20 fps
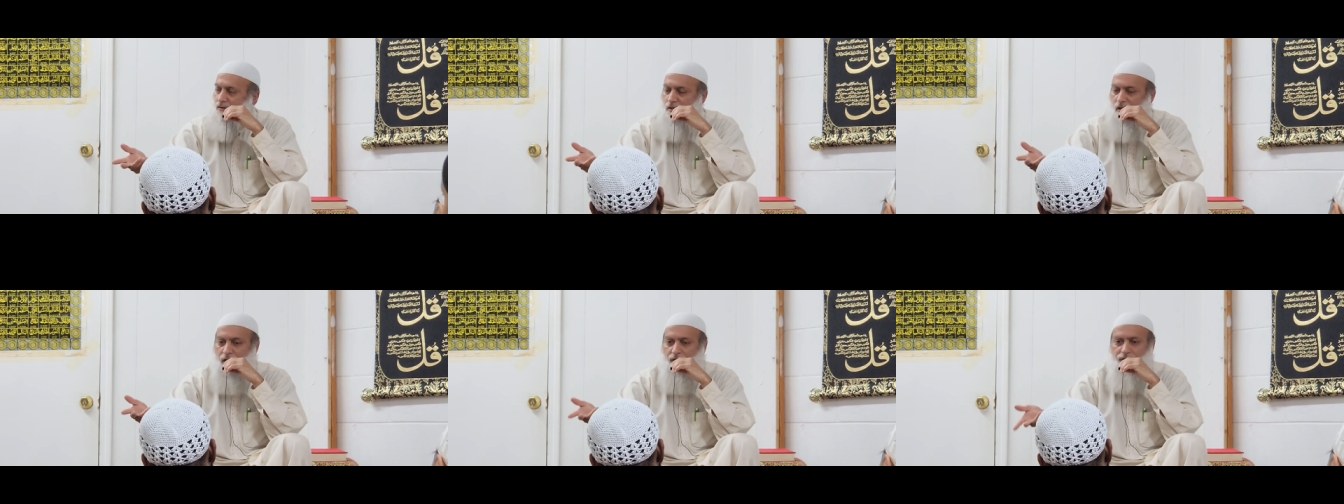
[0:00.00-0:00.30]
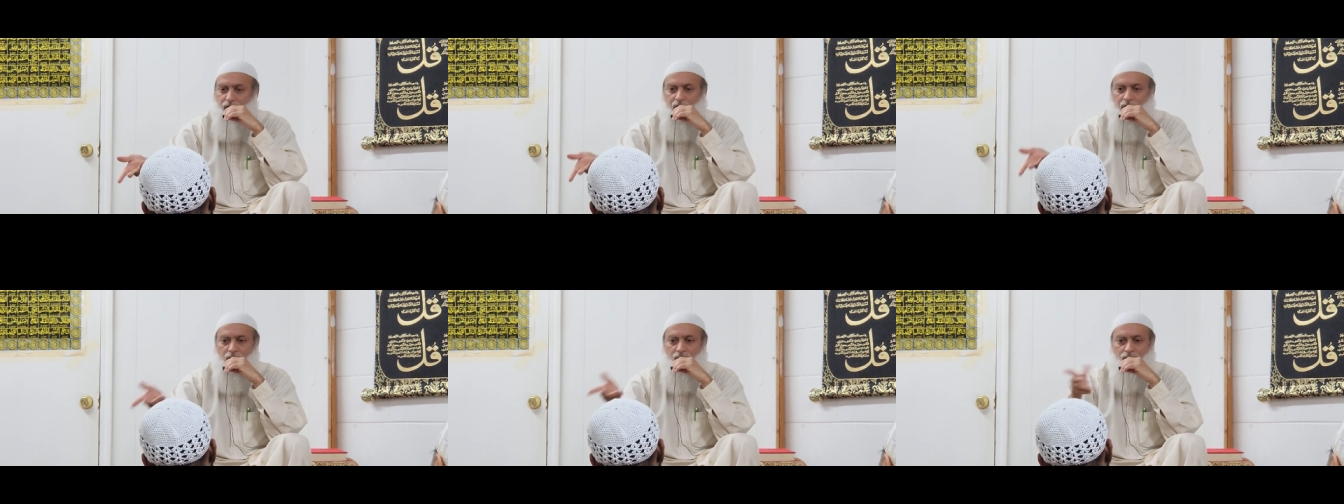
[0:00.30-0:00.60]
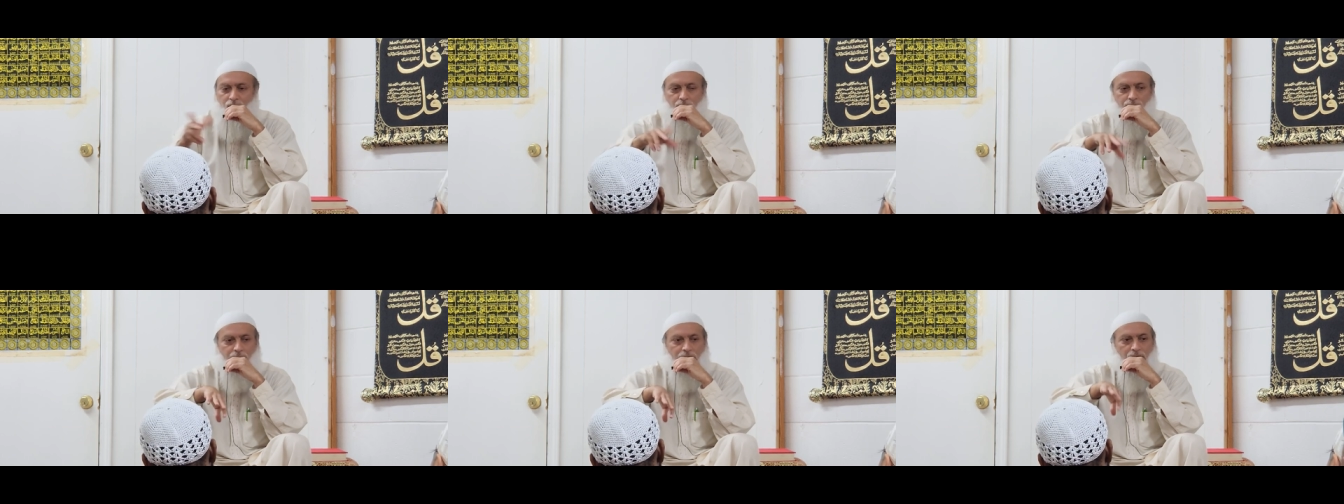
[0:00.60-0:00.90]

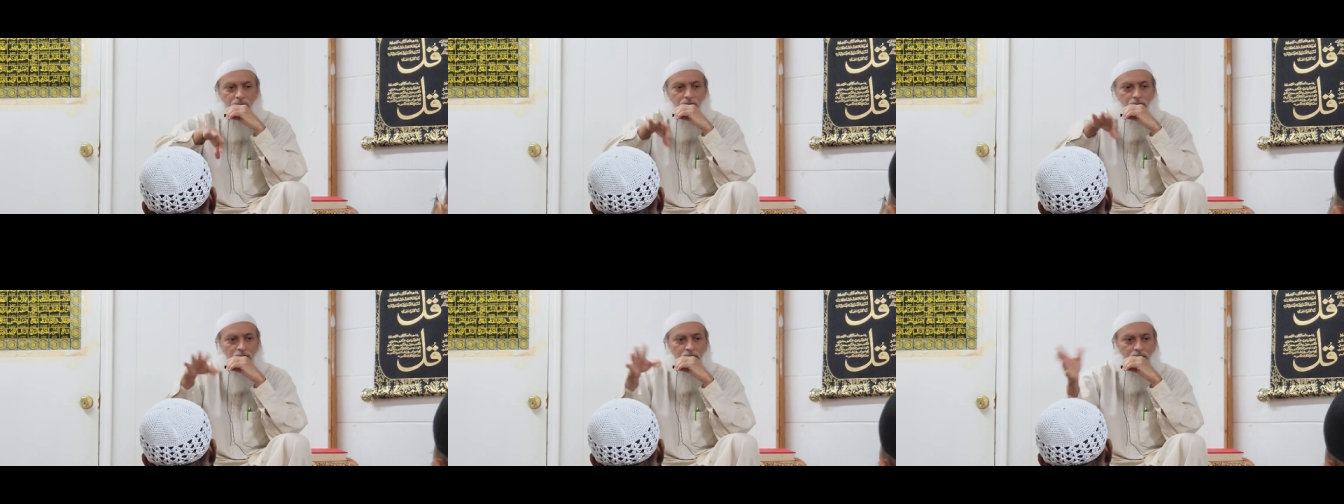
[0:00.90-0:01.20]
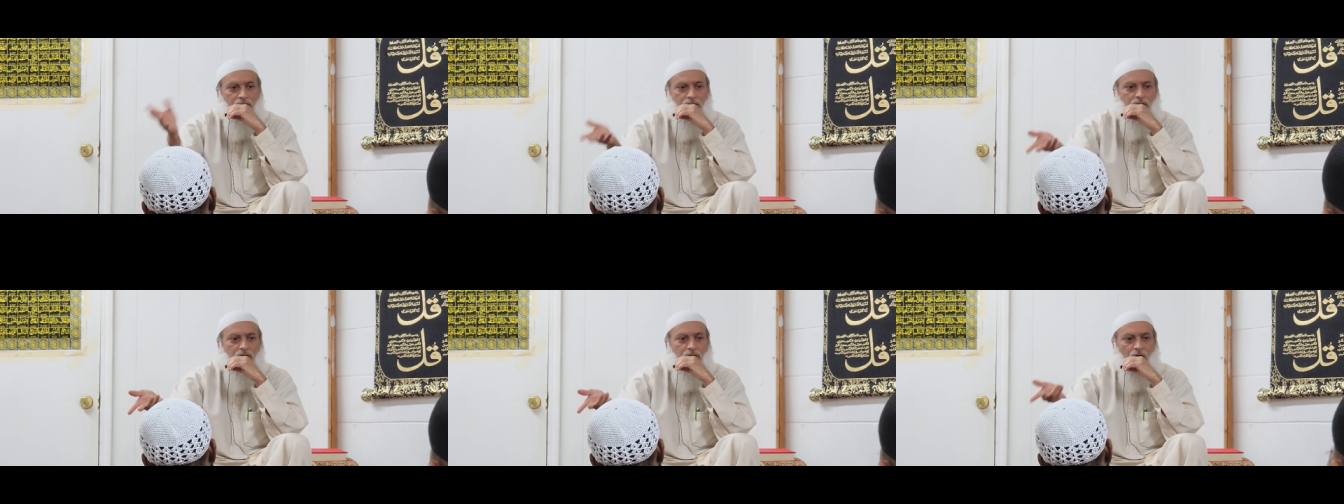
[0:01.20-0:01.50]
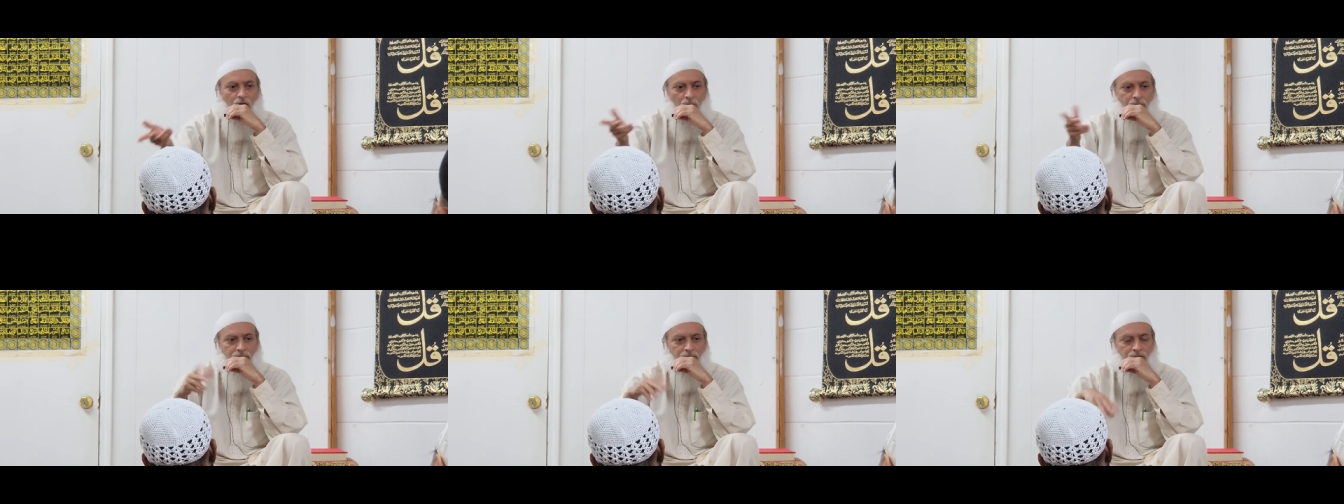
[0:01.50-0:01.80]
everything will be the
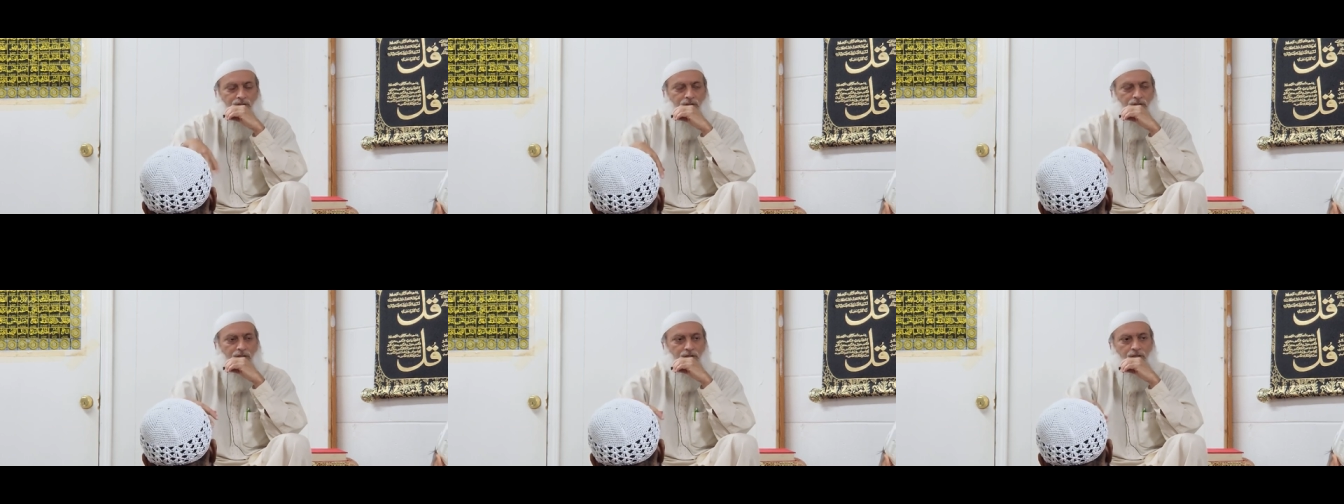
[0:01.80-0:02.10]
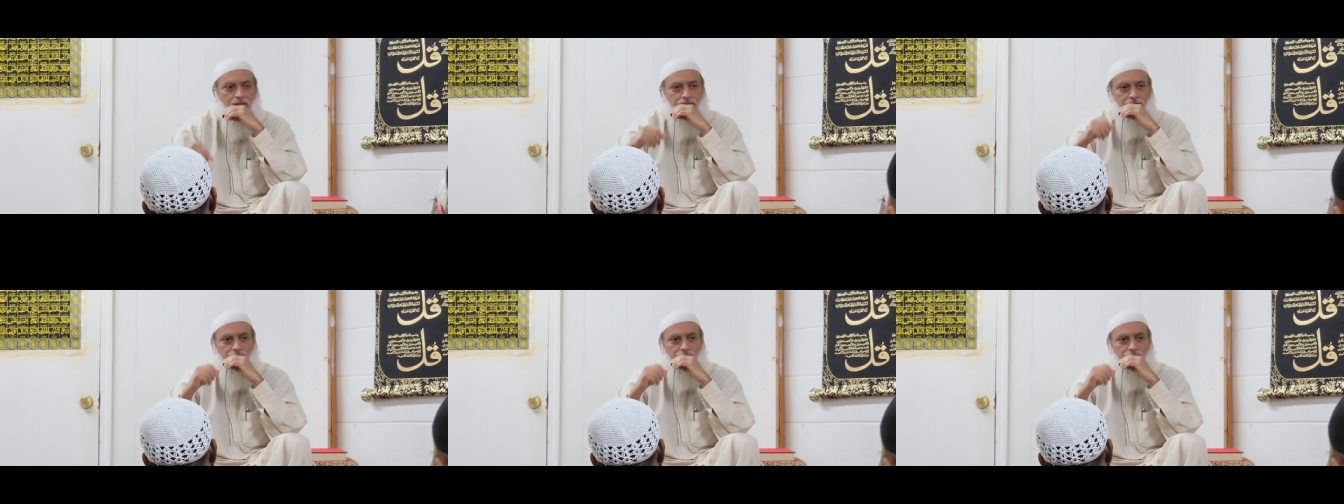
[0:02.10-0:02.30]
opposite.